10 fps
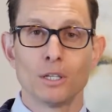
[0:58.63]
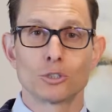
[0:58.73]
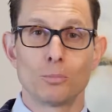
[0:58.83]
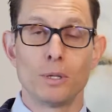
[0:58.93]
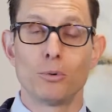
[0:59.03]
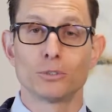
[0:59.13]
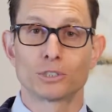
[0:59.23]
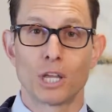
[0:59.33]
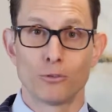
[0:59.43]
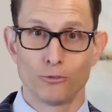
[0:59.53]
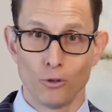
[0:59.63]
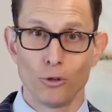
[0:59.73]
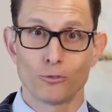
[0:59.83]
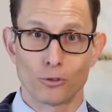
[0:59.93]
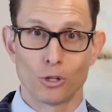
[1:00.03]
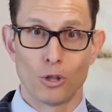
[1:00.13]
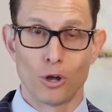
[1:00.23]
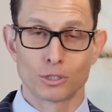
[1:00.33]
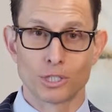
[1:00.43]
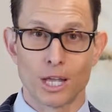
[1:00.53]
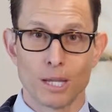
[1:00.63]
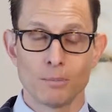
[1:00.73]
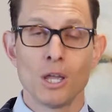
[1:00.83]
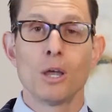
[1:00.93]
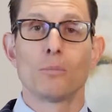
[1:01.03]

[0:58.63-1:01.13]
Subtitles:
So people stay full for a long time,